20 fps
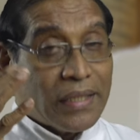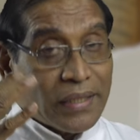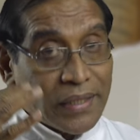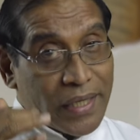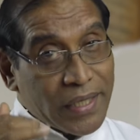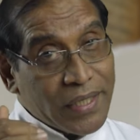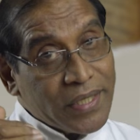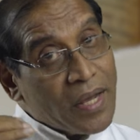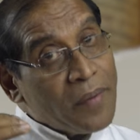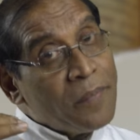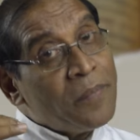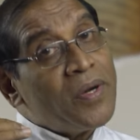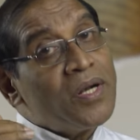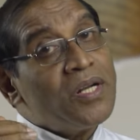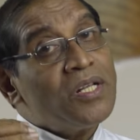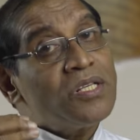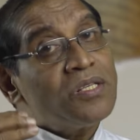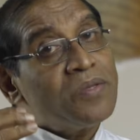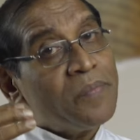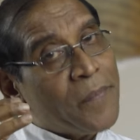The
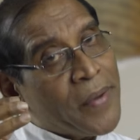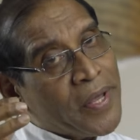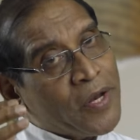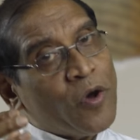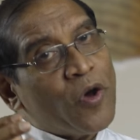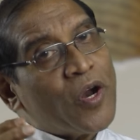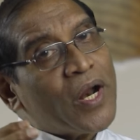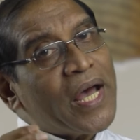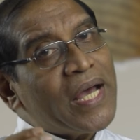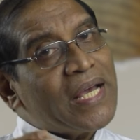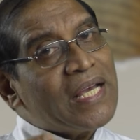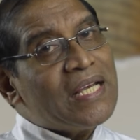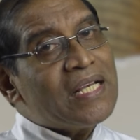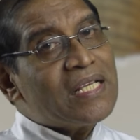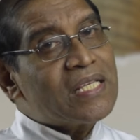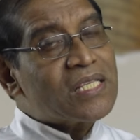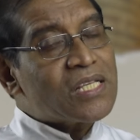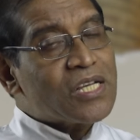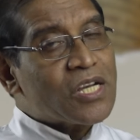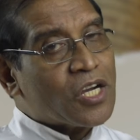temple's menorah
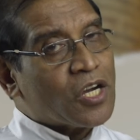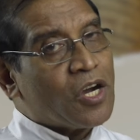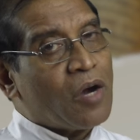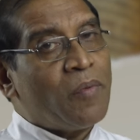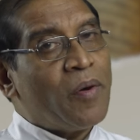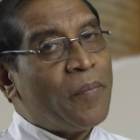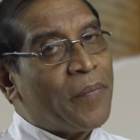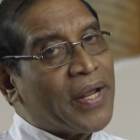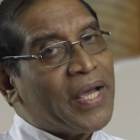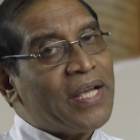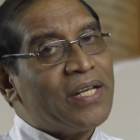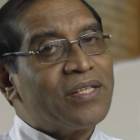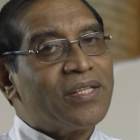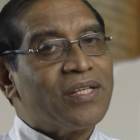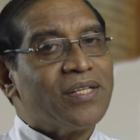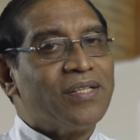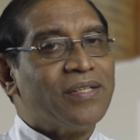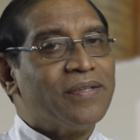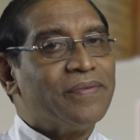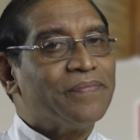is
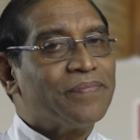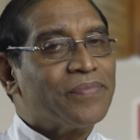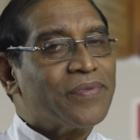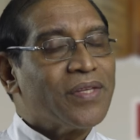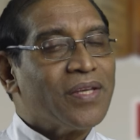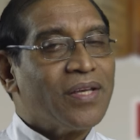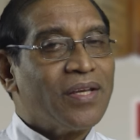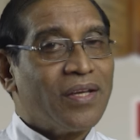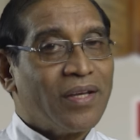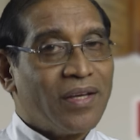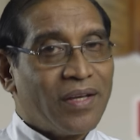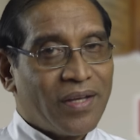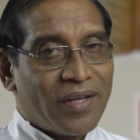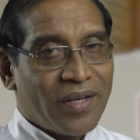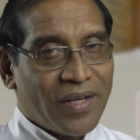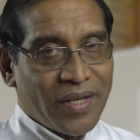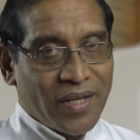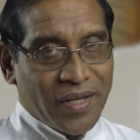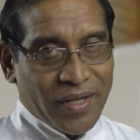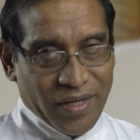commemorated
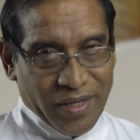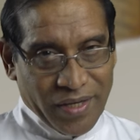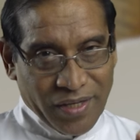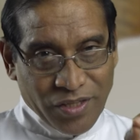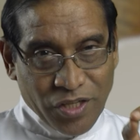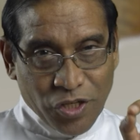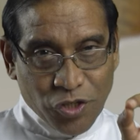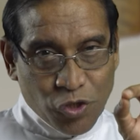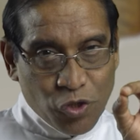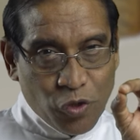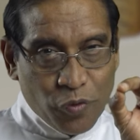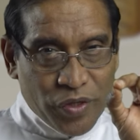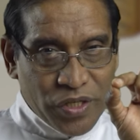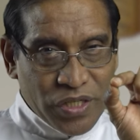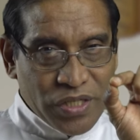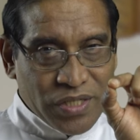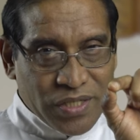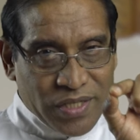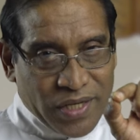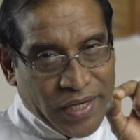in the
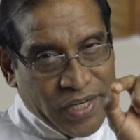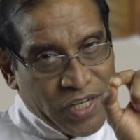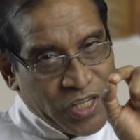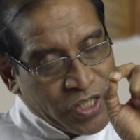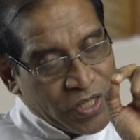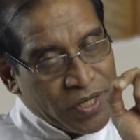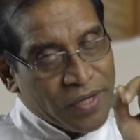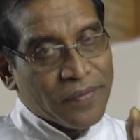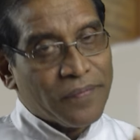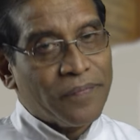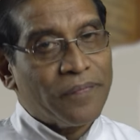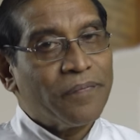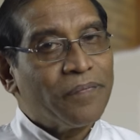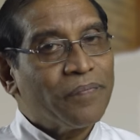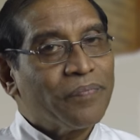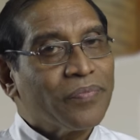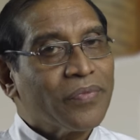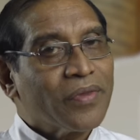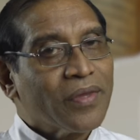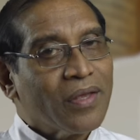Jewish tradition
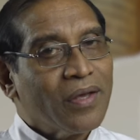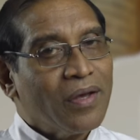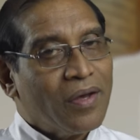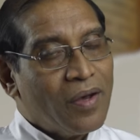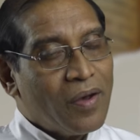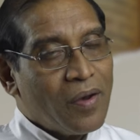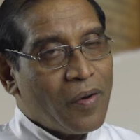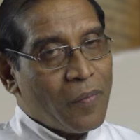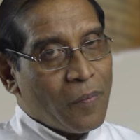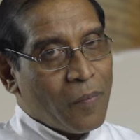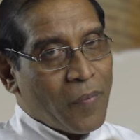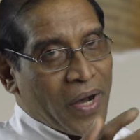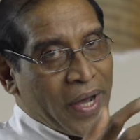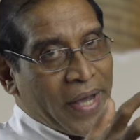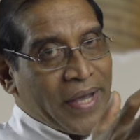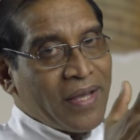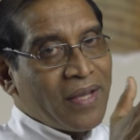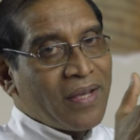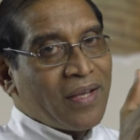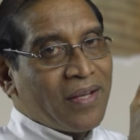
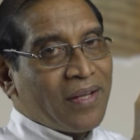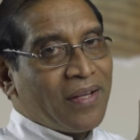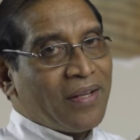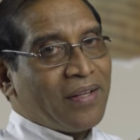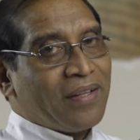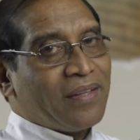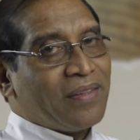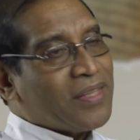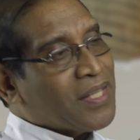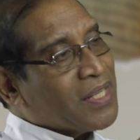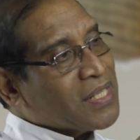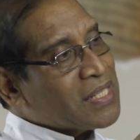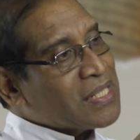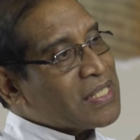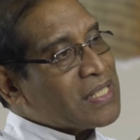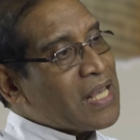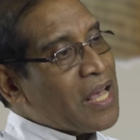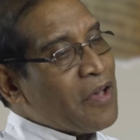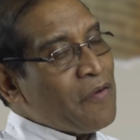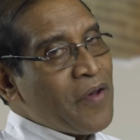by the
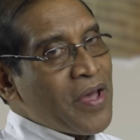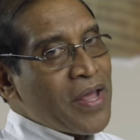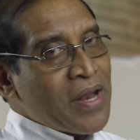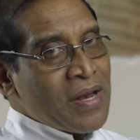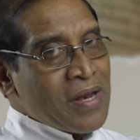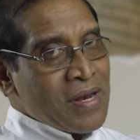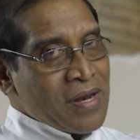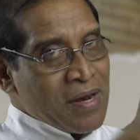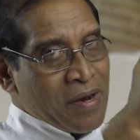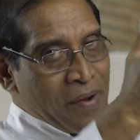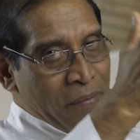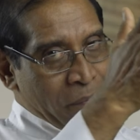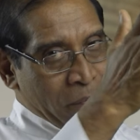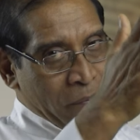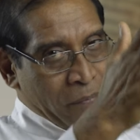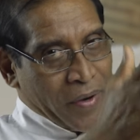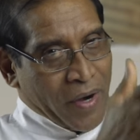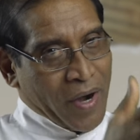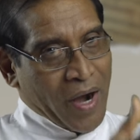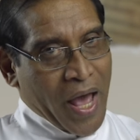
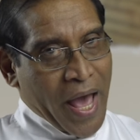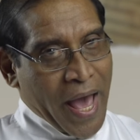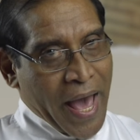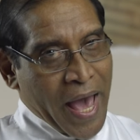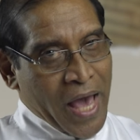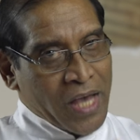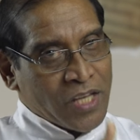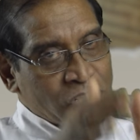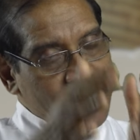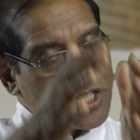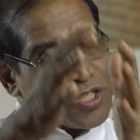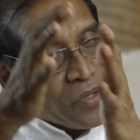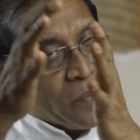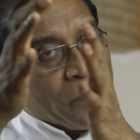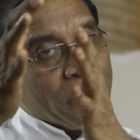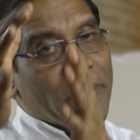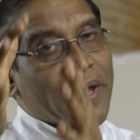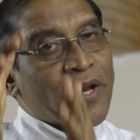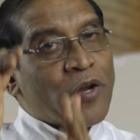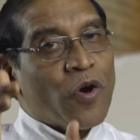7-branched
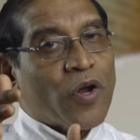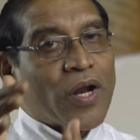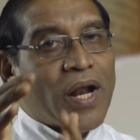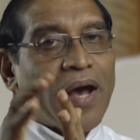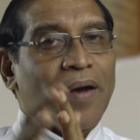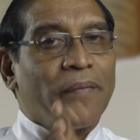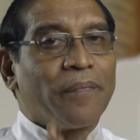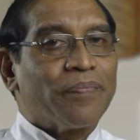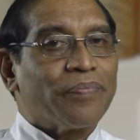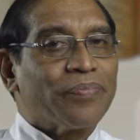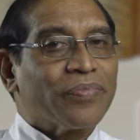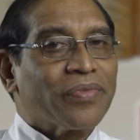menorah